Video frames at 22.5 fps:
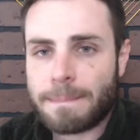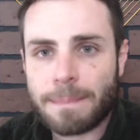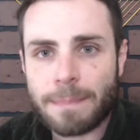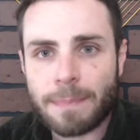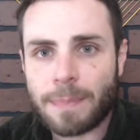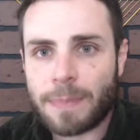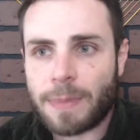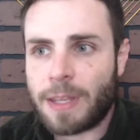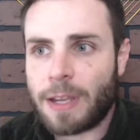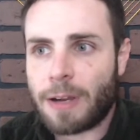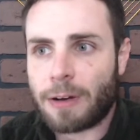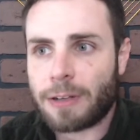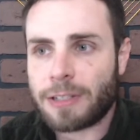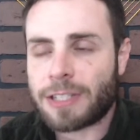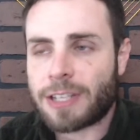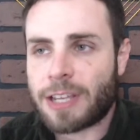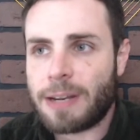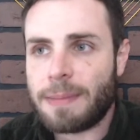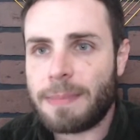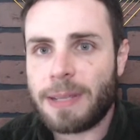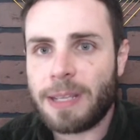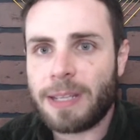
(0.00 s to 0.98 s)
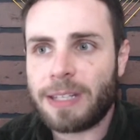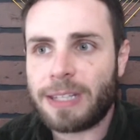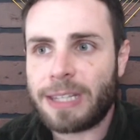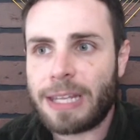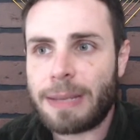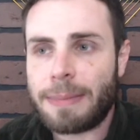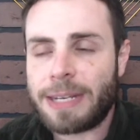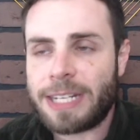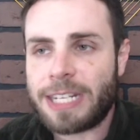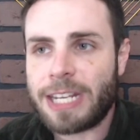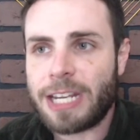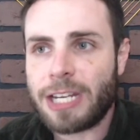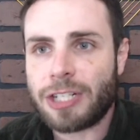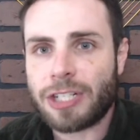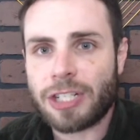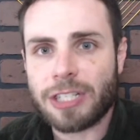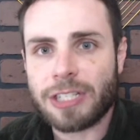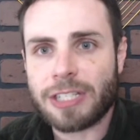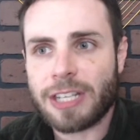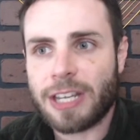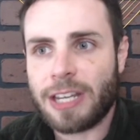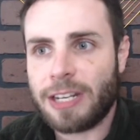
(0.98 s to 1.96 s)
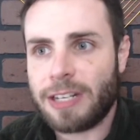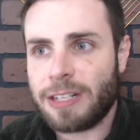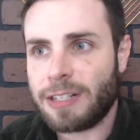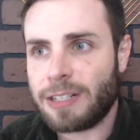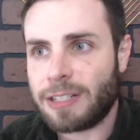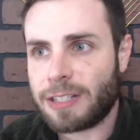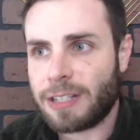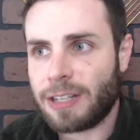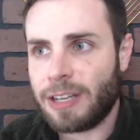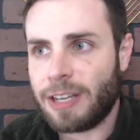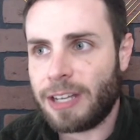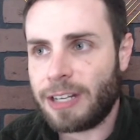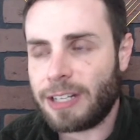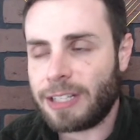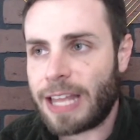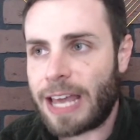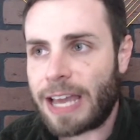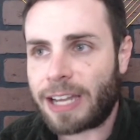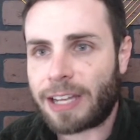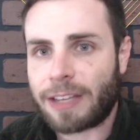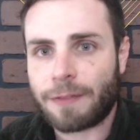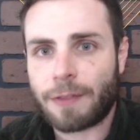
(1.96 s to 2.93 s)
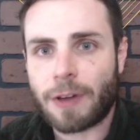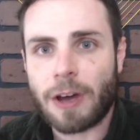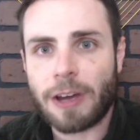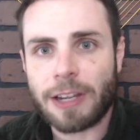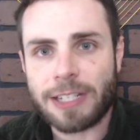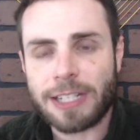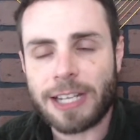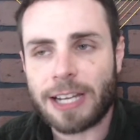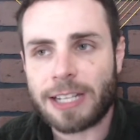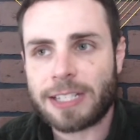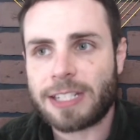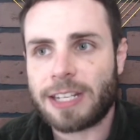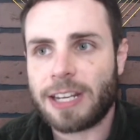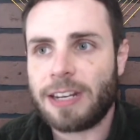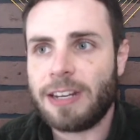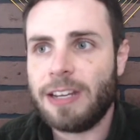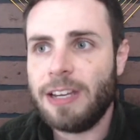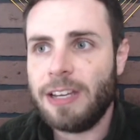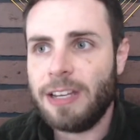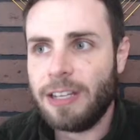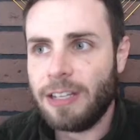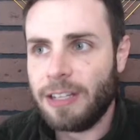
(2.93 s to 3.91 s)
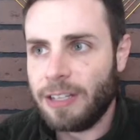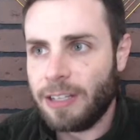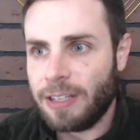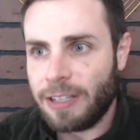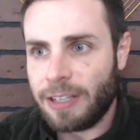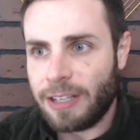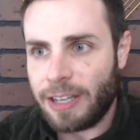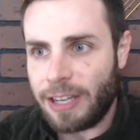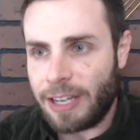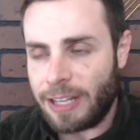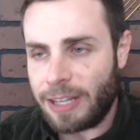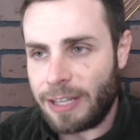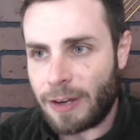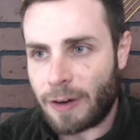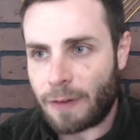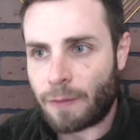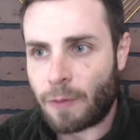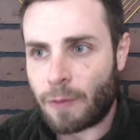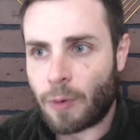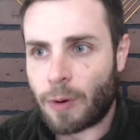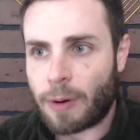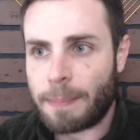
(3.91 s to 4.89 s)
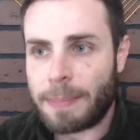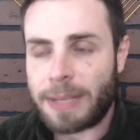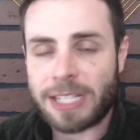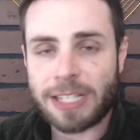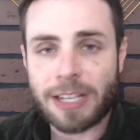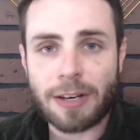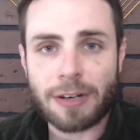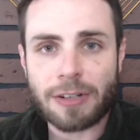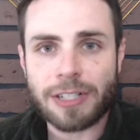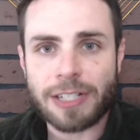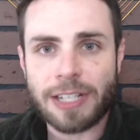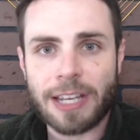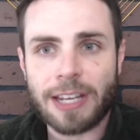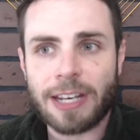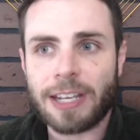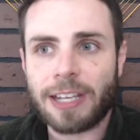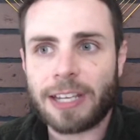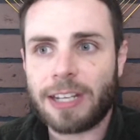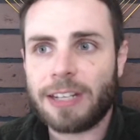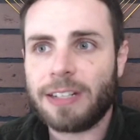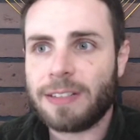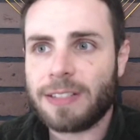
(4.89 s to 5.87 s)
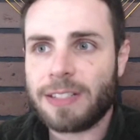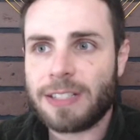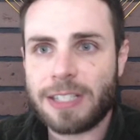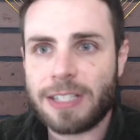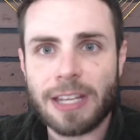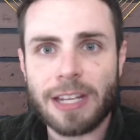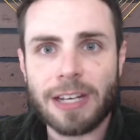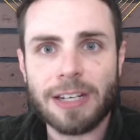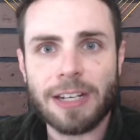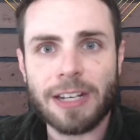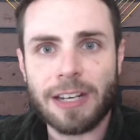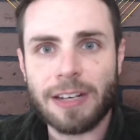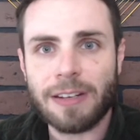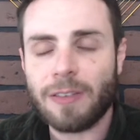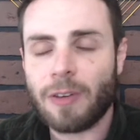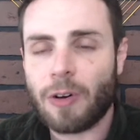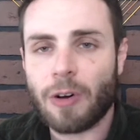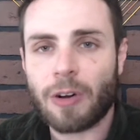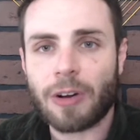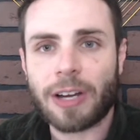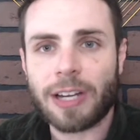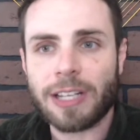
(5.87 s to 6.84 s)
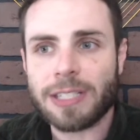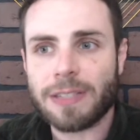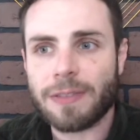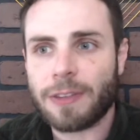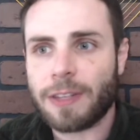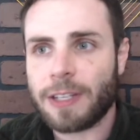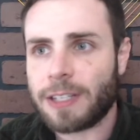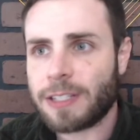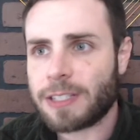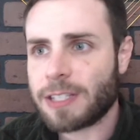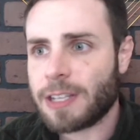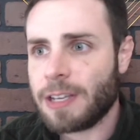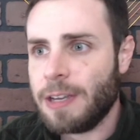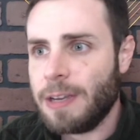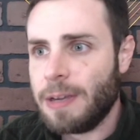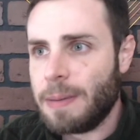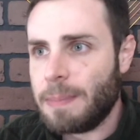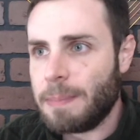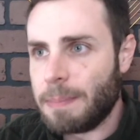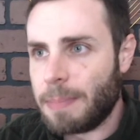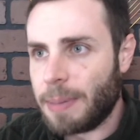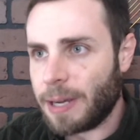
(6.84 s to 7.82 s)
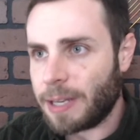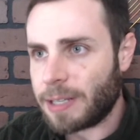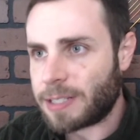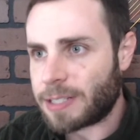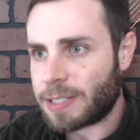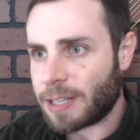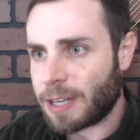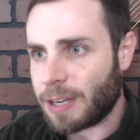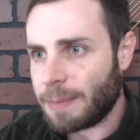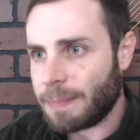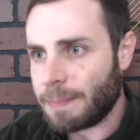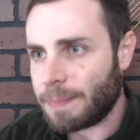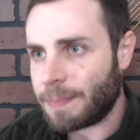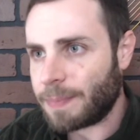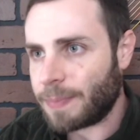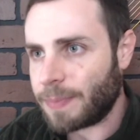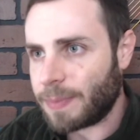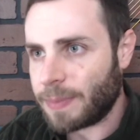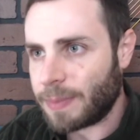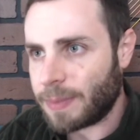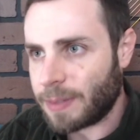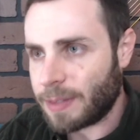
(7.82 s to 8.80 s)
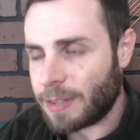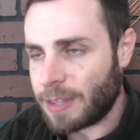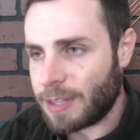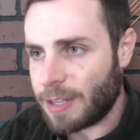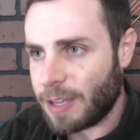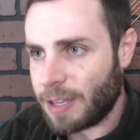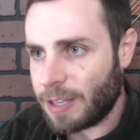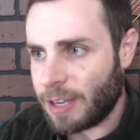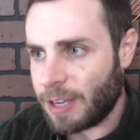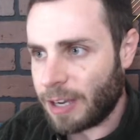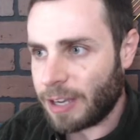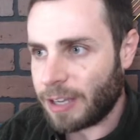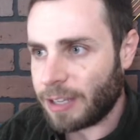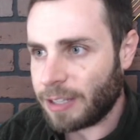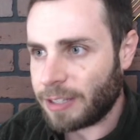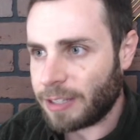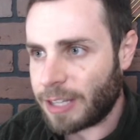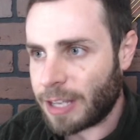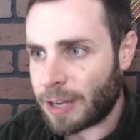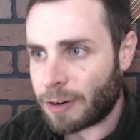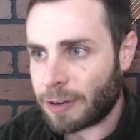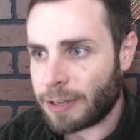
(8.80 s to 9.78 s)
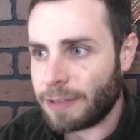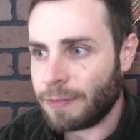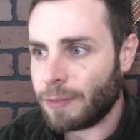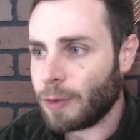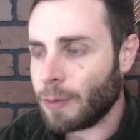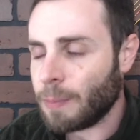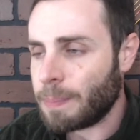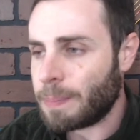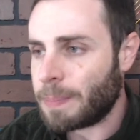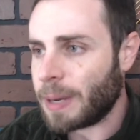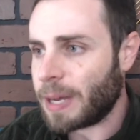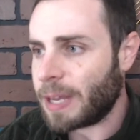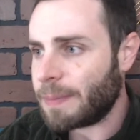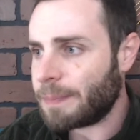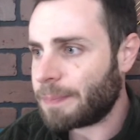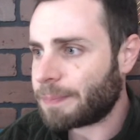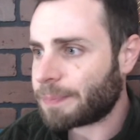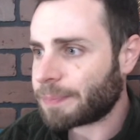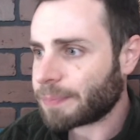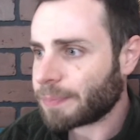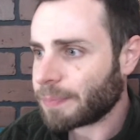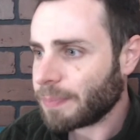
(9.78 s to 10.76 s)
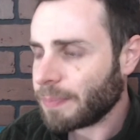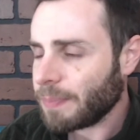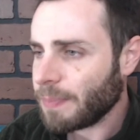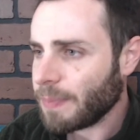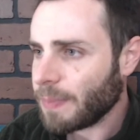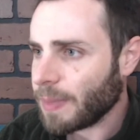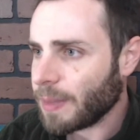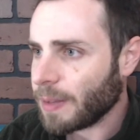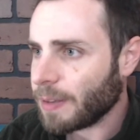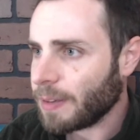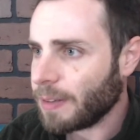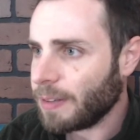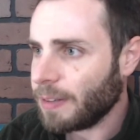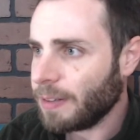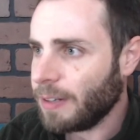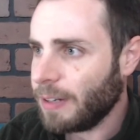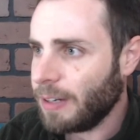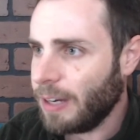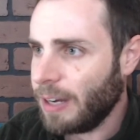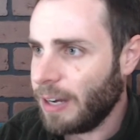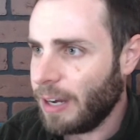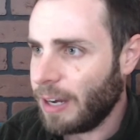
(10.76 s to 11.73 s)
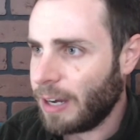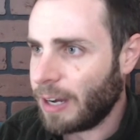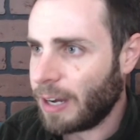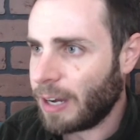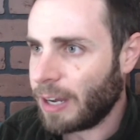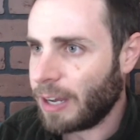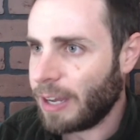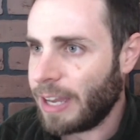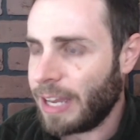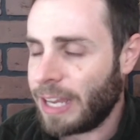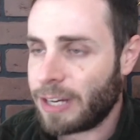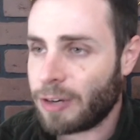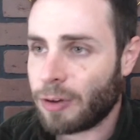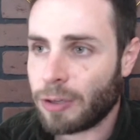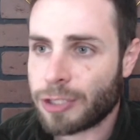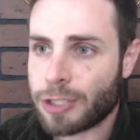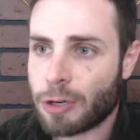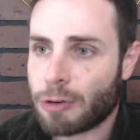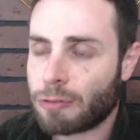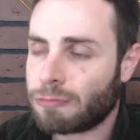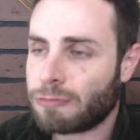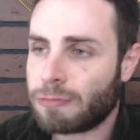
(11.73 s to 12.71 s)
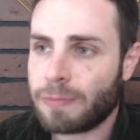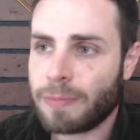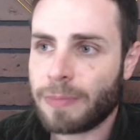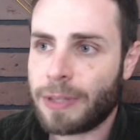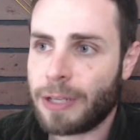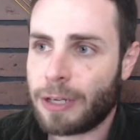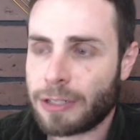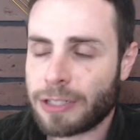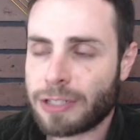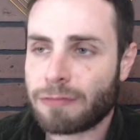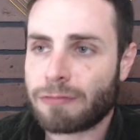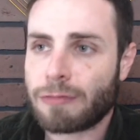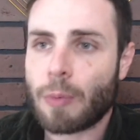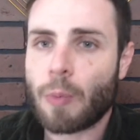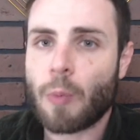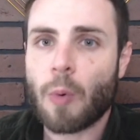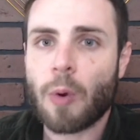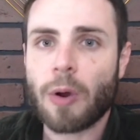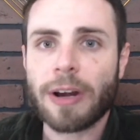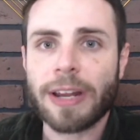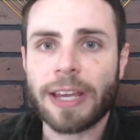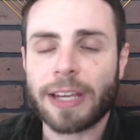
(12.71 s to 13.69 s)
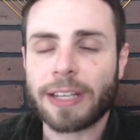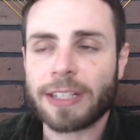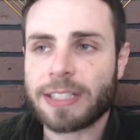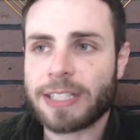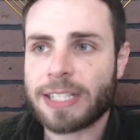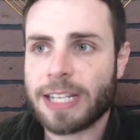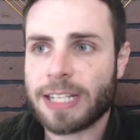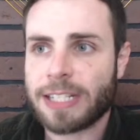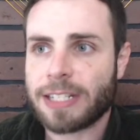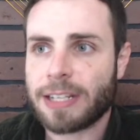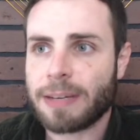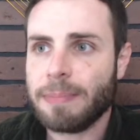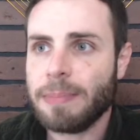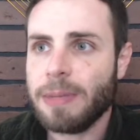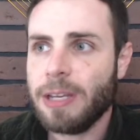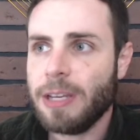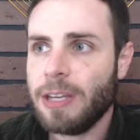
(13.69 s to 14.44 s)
There is going to be limitations and lack of context and therefore misunderstanding and sin and all kinds of things, but that are evil. But and also there's a reward system